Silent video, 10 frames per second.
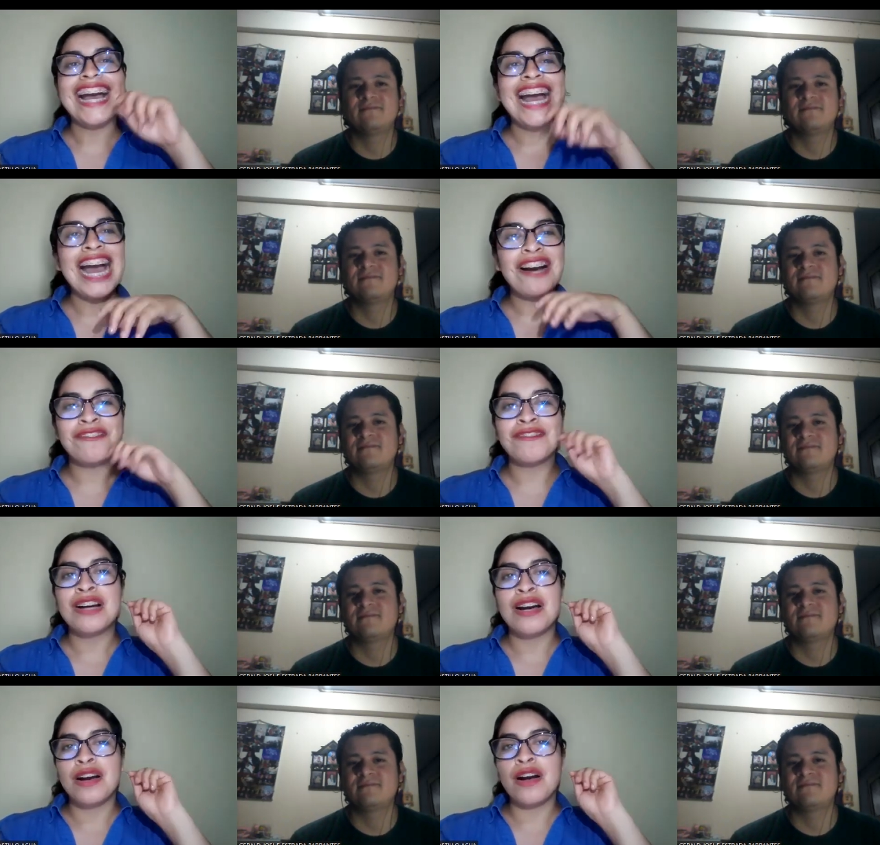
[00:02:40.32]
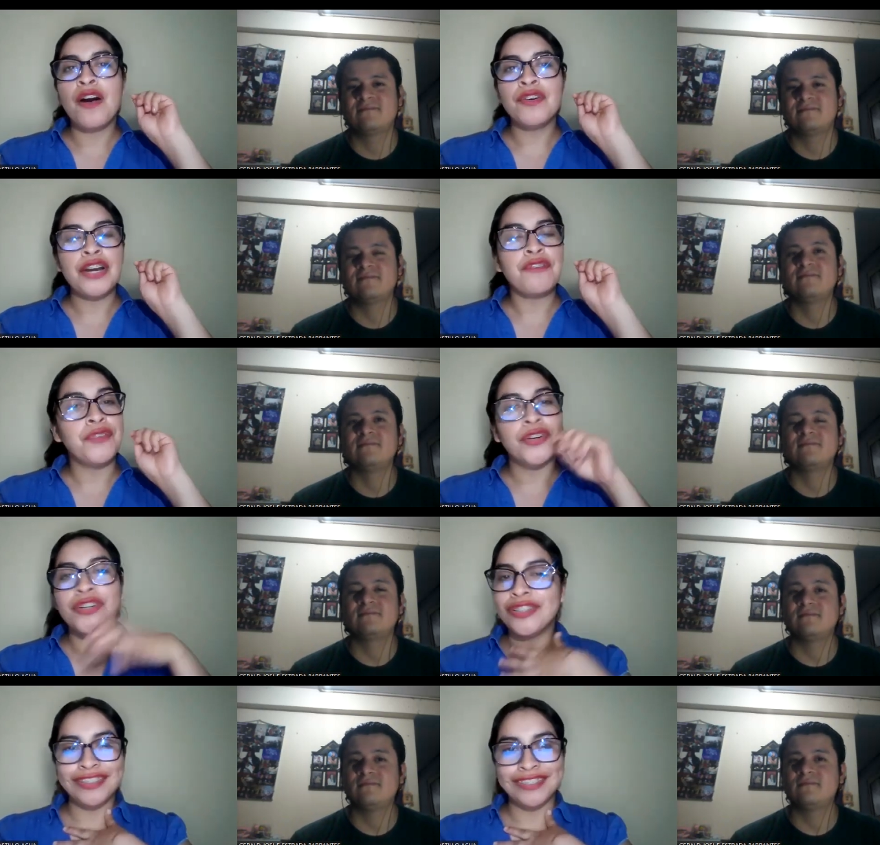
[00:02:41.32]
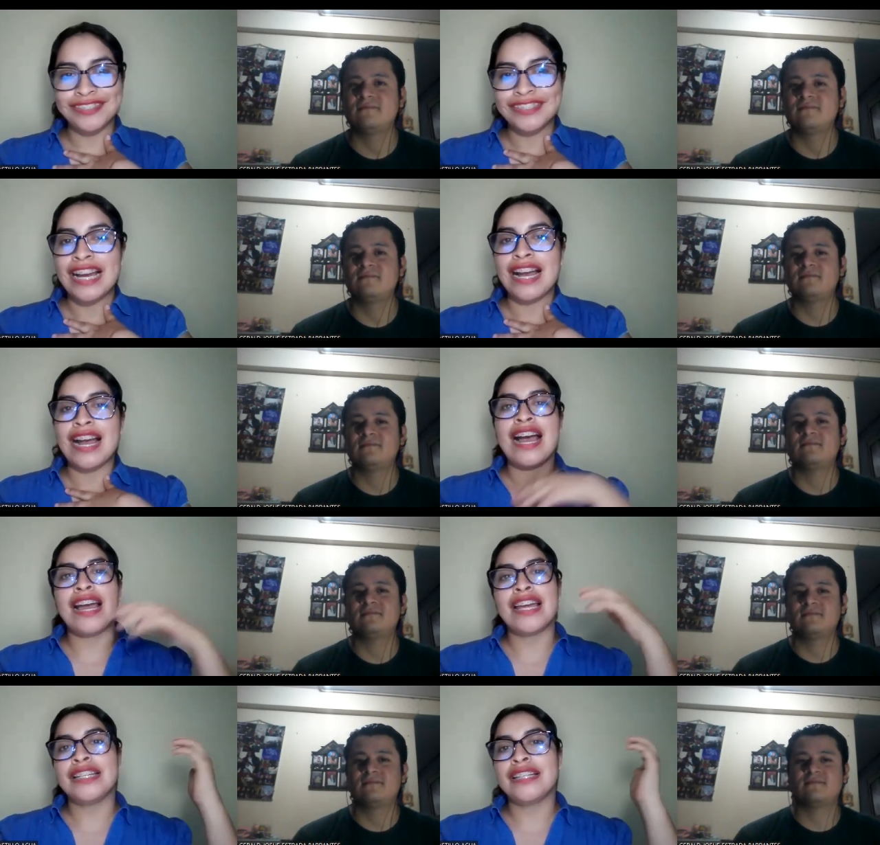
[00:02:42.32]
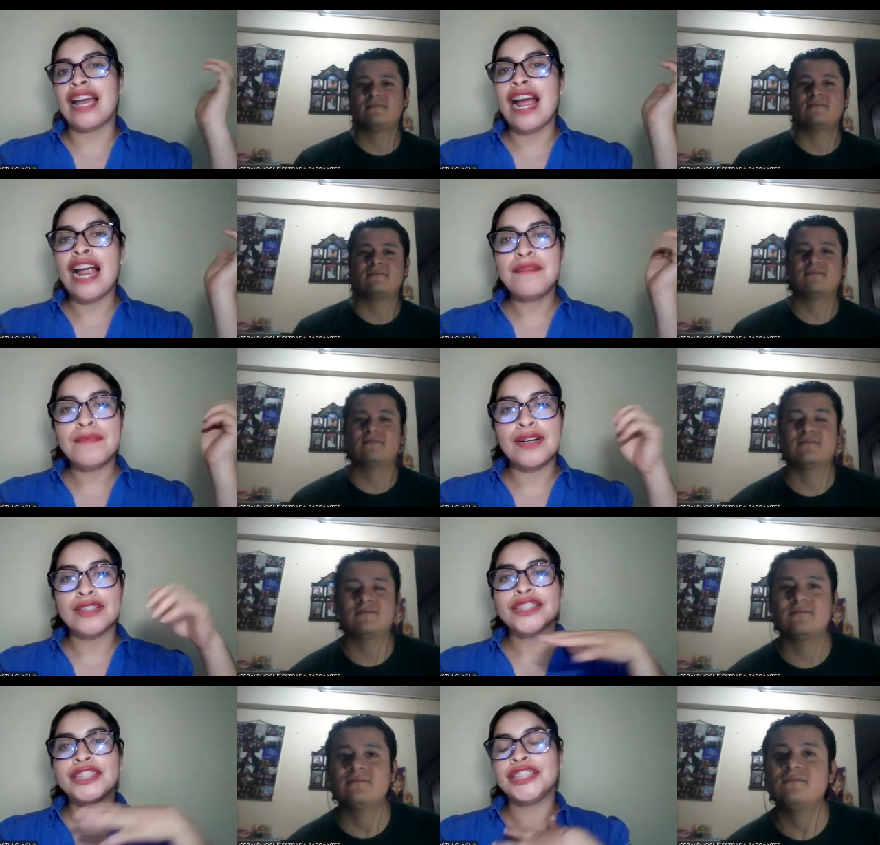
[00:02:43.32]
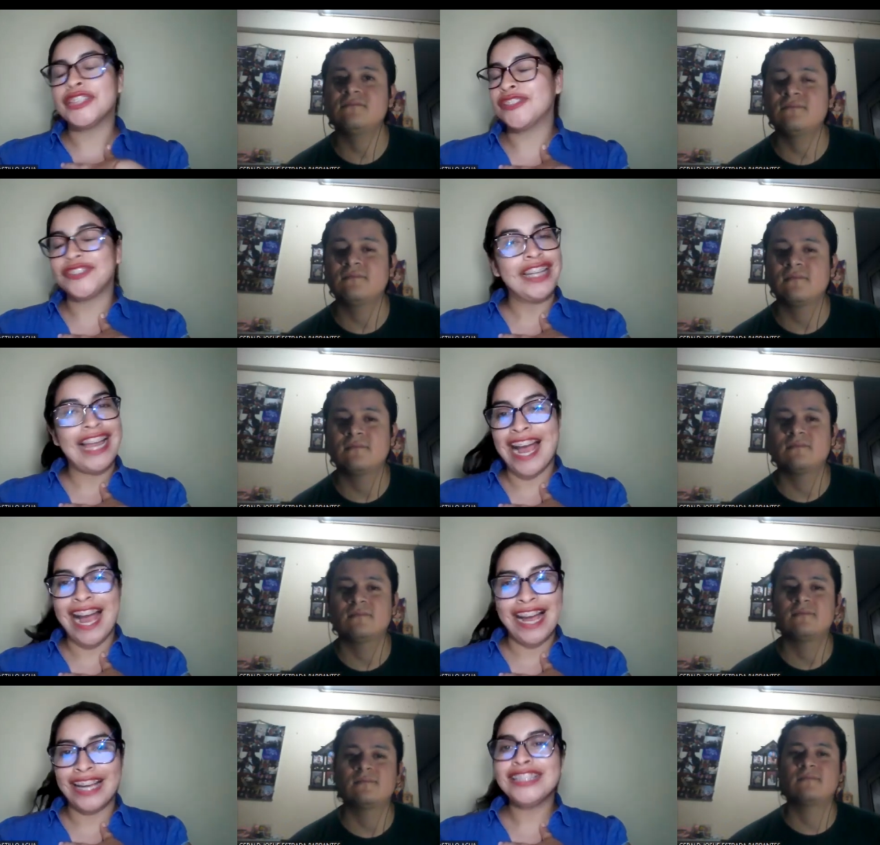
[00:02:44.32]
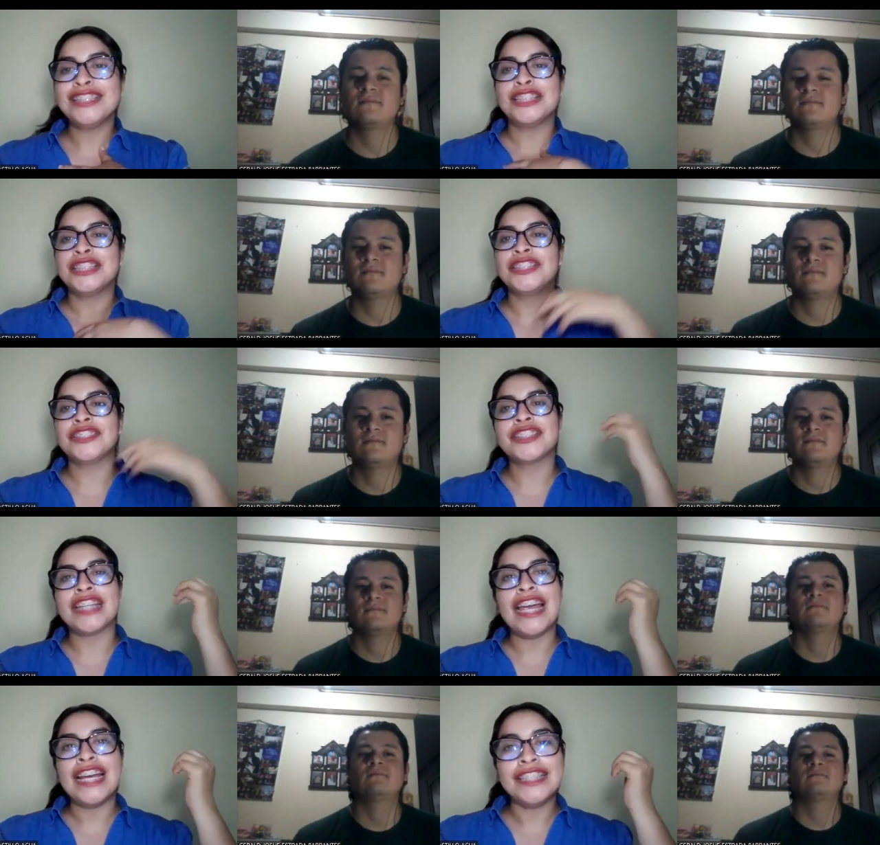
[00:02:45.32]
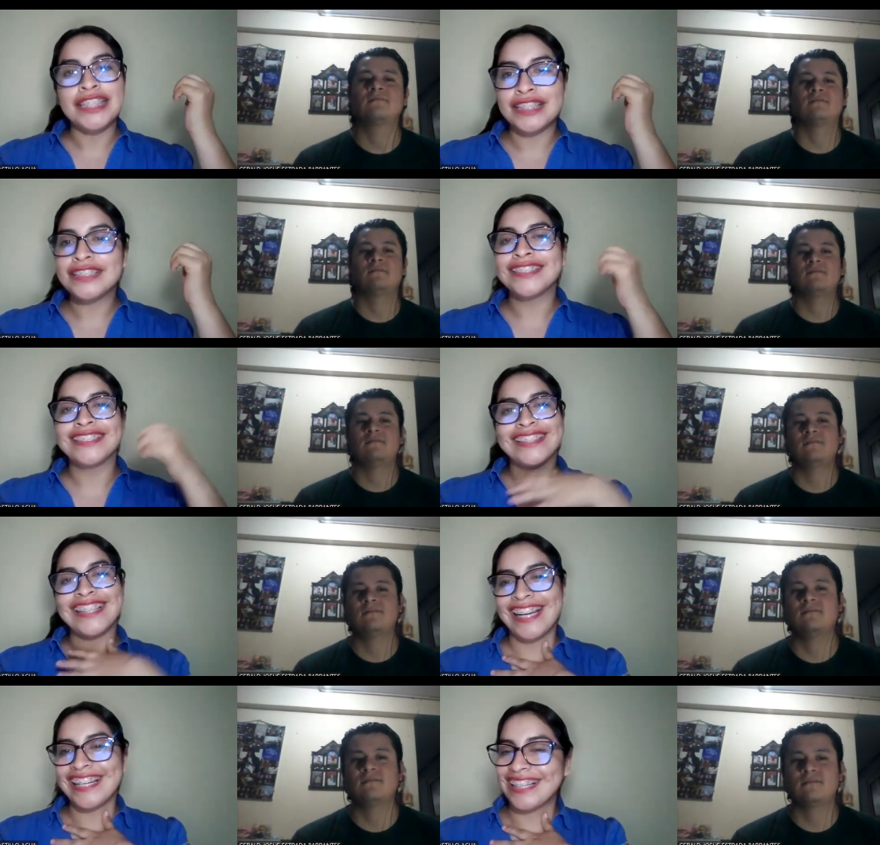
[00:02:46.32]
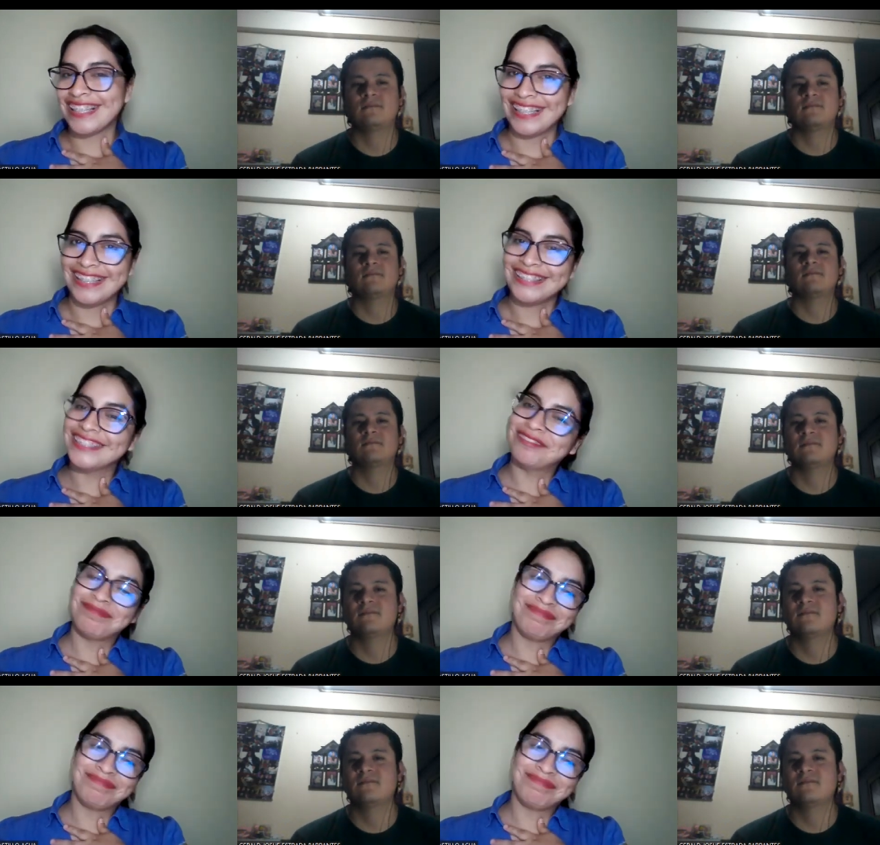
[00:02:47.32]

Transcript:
Speaker 1: How? Oh, the world. I almost don't lie. those earrings. Ha ha ha.